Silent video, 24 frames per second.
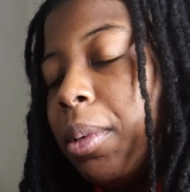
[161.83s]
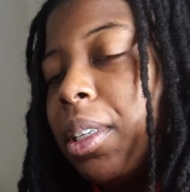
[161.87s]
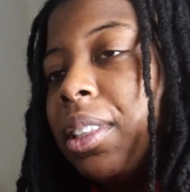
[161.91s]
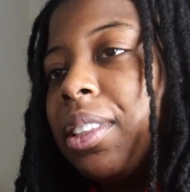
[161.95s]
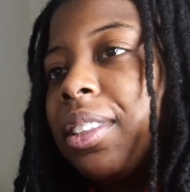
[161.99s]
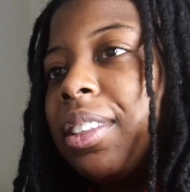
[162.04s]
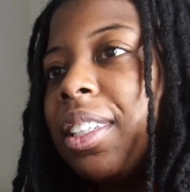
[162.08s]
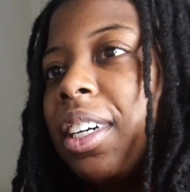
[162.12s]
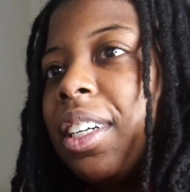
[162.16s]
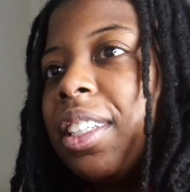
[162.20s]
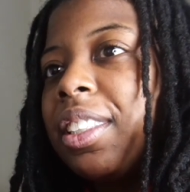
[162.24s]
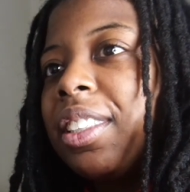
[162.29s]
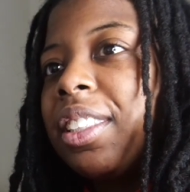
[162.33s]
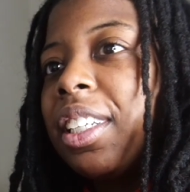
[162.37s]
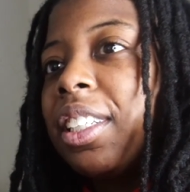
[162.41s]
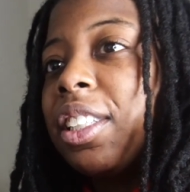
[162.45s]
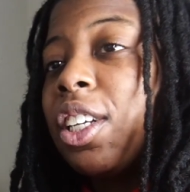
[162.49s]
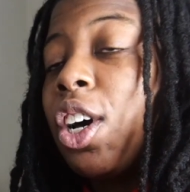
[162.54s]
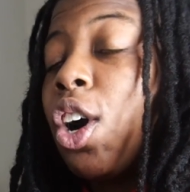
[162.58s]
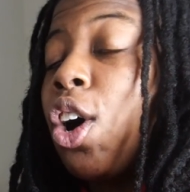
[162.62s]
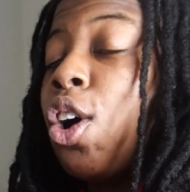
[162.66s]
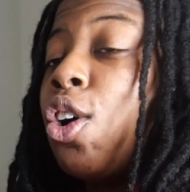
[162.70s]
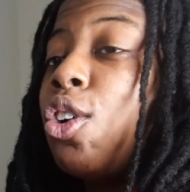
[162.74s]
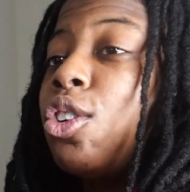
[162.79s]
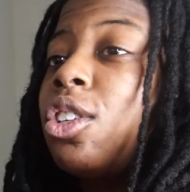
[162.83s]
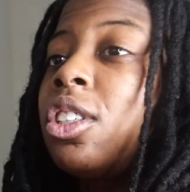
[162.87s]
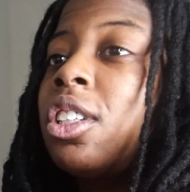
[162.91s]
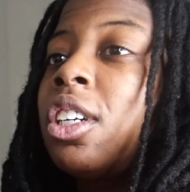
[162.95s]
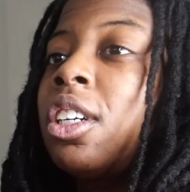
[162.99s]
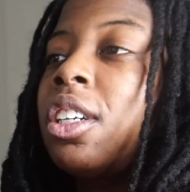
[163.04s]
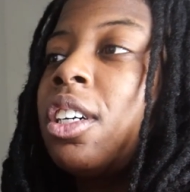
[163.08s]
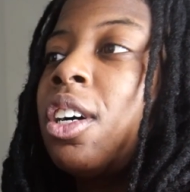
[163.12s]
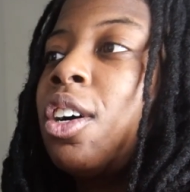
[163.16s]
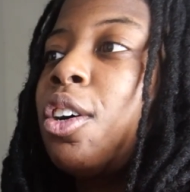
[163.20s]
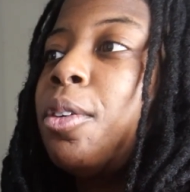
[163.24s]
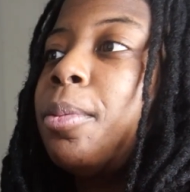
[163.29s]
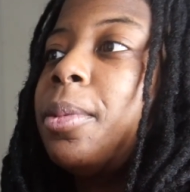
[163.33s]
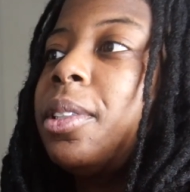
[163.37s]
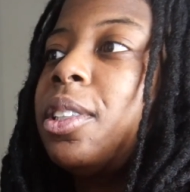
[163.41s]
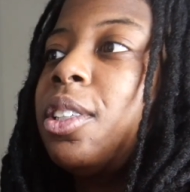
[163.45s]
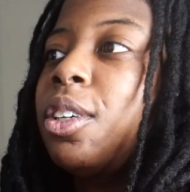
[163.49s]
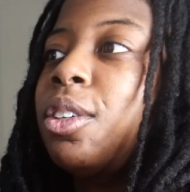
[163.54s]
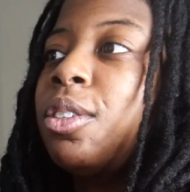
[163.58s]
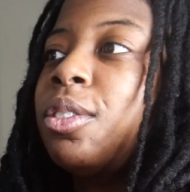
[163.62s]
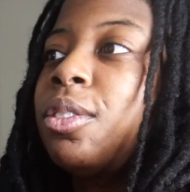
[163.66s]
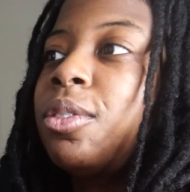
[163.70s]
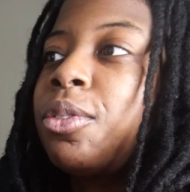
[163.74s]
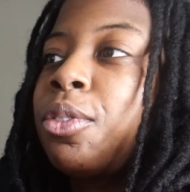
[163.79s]
her stuff. He said the older homies
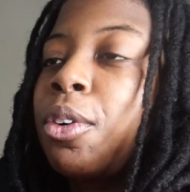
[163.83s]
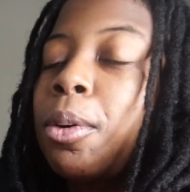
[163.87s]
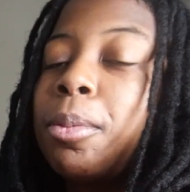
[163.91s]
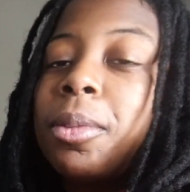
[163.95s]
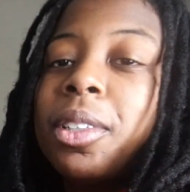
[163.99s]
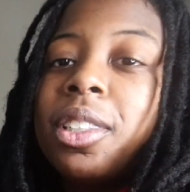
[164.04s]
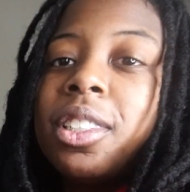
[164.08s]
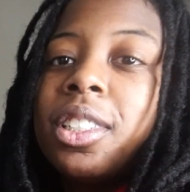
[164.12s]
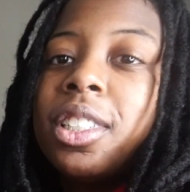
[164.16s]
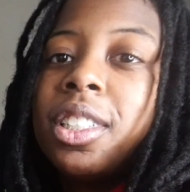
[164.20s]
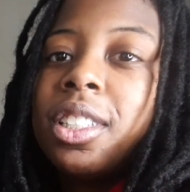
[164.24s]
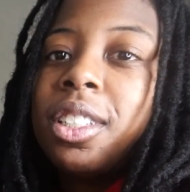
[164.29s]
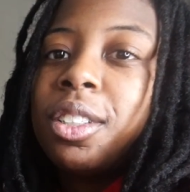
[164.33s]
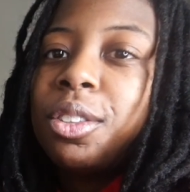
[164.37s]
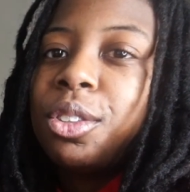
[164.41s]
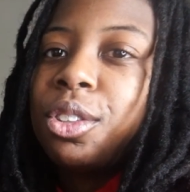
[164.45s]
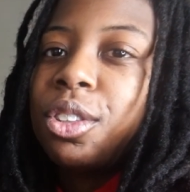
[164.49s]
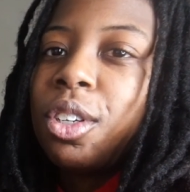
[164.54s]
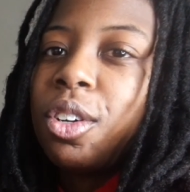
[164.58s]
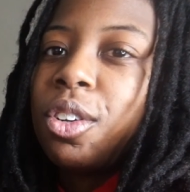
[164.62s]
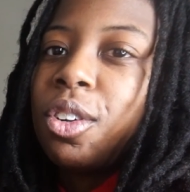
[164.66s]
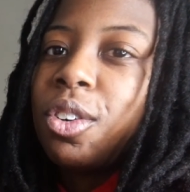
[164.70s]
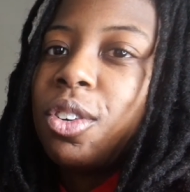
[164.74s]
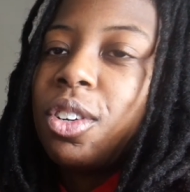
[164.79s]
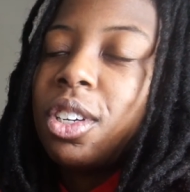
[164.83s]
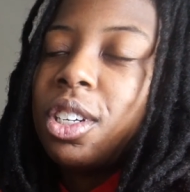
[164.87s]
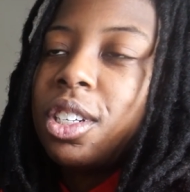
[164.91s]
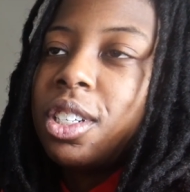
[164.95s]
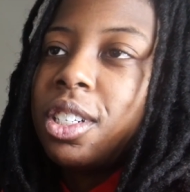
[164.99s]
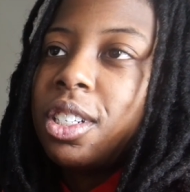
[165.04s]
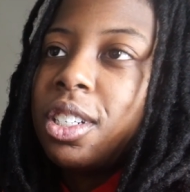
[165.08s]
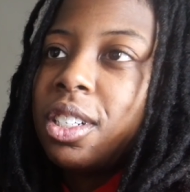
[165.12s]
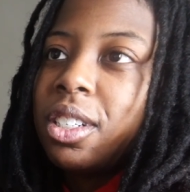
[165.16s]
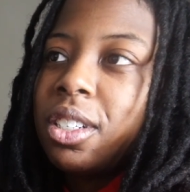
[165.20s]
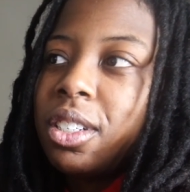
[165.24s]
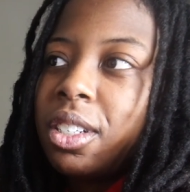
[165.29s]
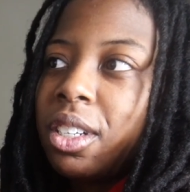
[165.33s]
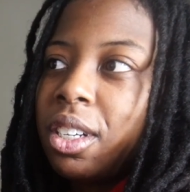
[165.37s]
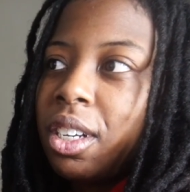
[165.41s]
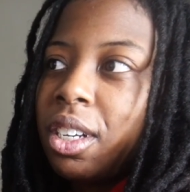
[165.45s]
don't from the hood don't show no love.